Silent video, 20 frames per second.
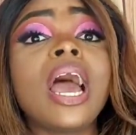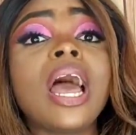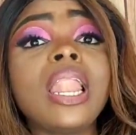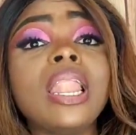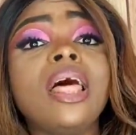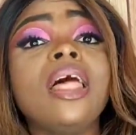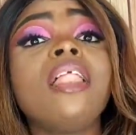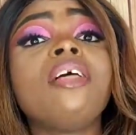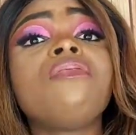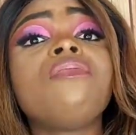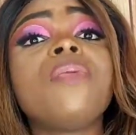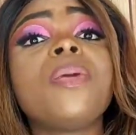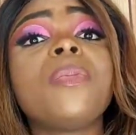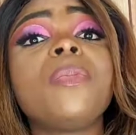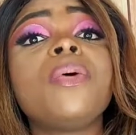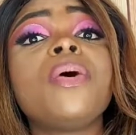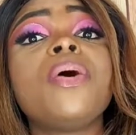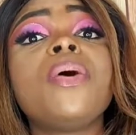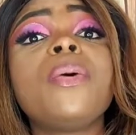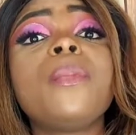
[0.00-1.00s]
A lot of
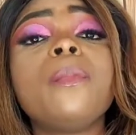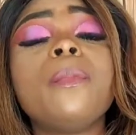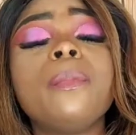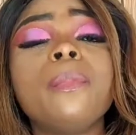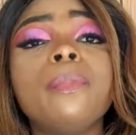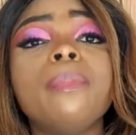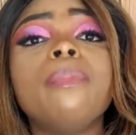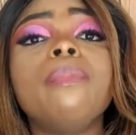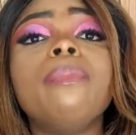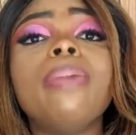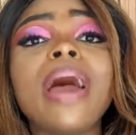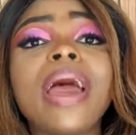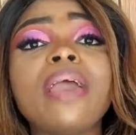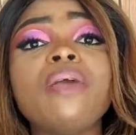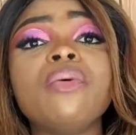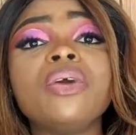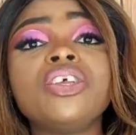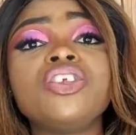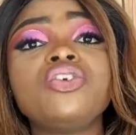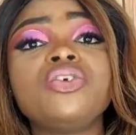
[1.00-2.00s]
people
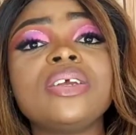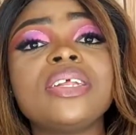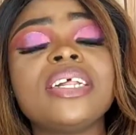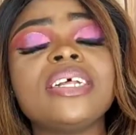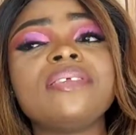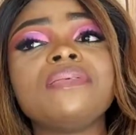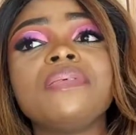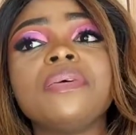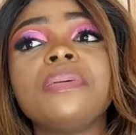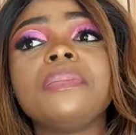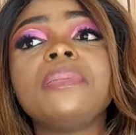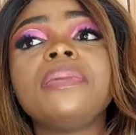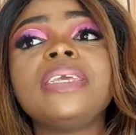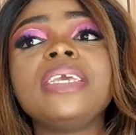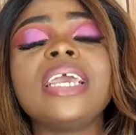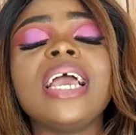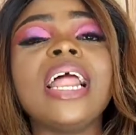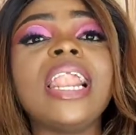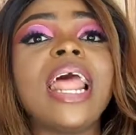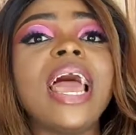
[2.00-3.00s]
buy waist trainers from
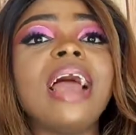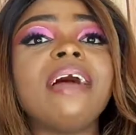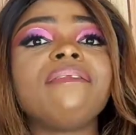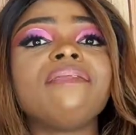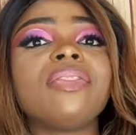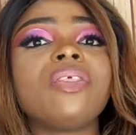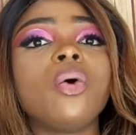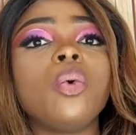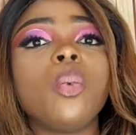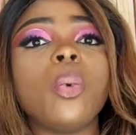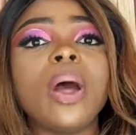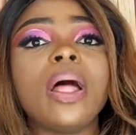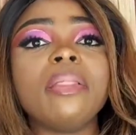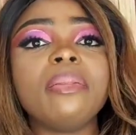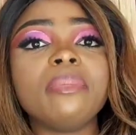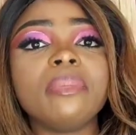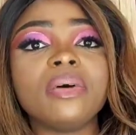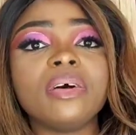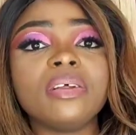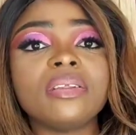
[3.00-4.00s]
me, and after
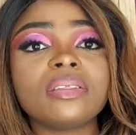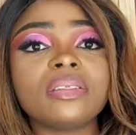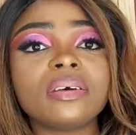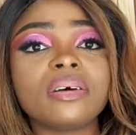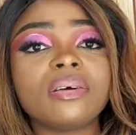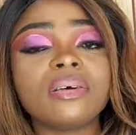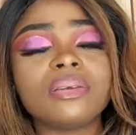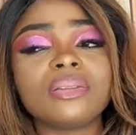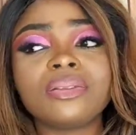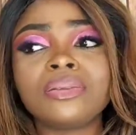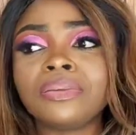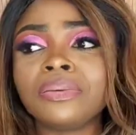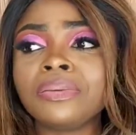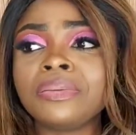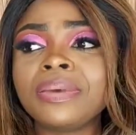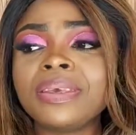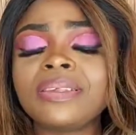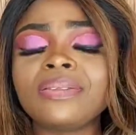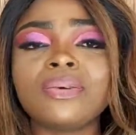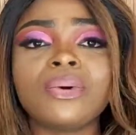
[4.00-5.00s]
one month or two
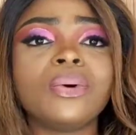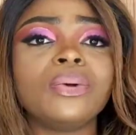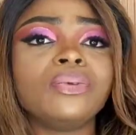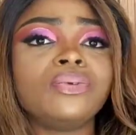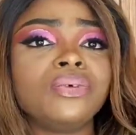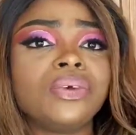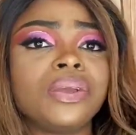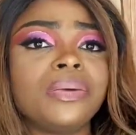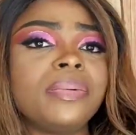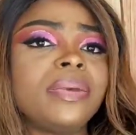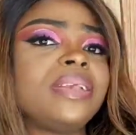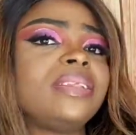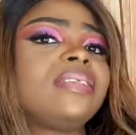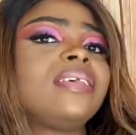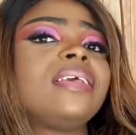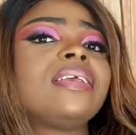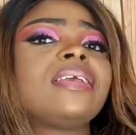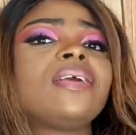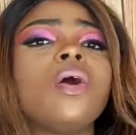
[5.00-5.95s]
weeks or three weeks they